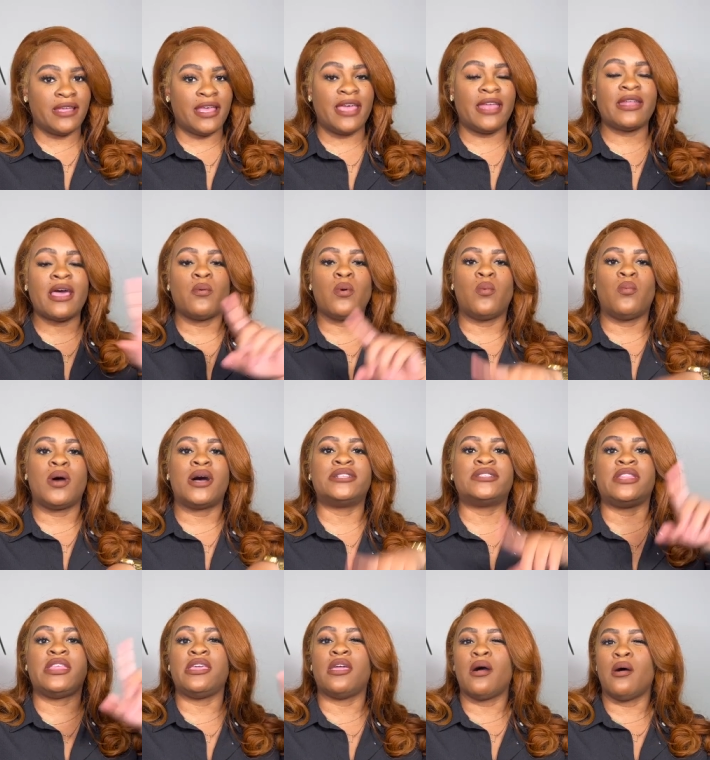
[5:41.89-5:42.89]
and I would
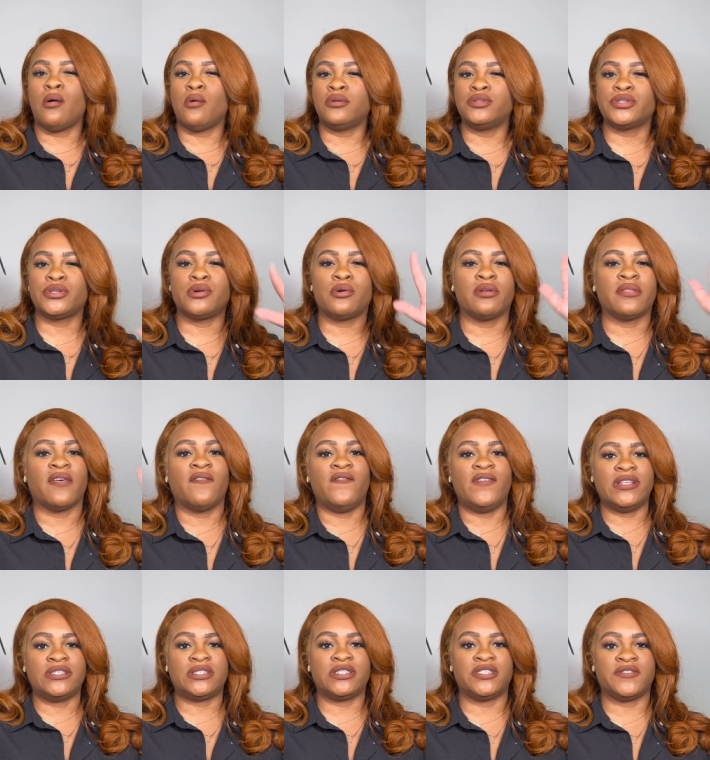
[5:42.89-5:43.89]
want the older or the
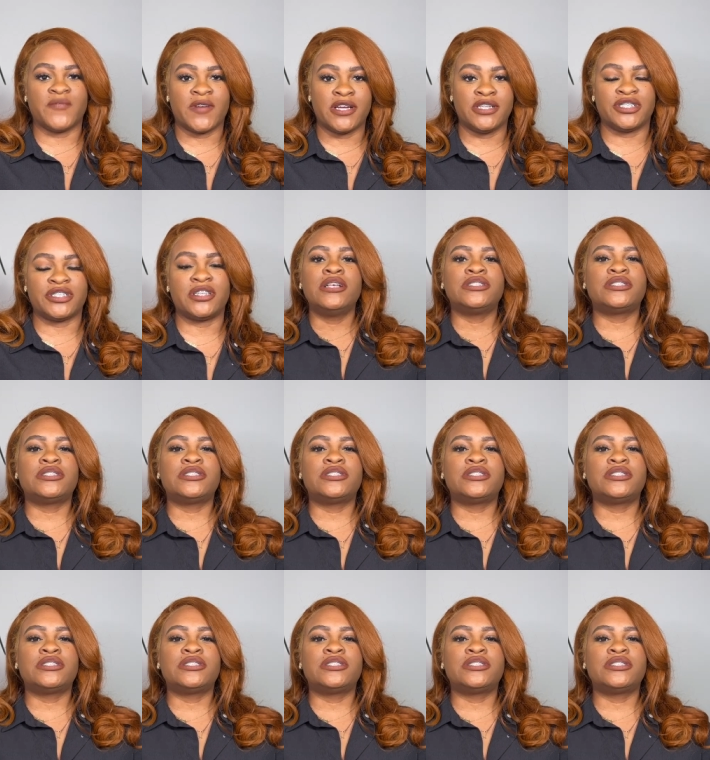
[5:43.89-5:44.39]
vintage version.